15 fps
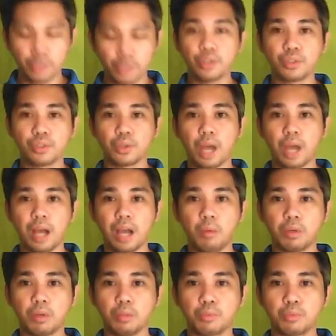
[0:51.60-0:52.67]
So our
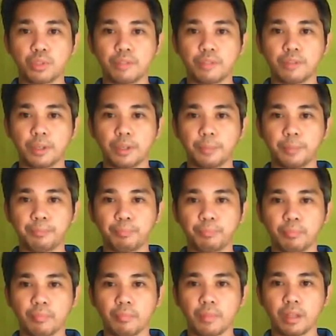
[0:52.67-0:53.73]
observer,
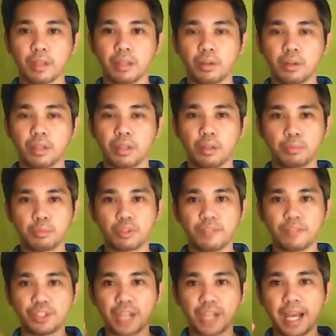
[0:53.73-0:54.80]
or the
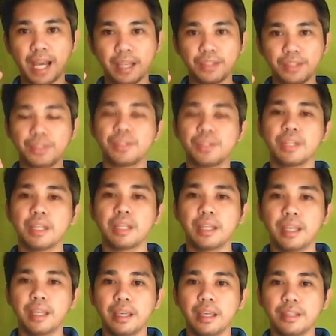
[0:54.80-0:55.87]
observer's eyes,
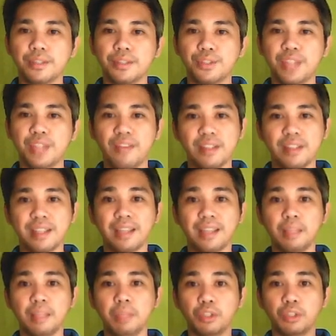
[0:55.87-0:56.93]
is 7
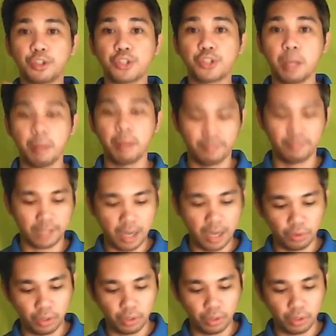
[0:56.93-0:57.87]
centimeters above ground.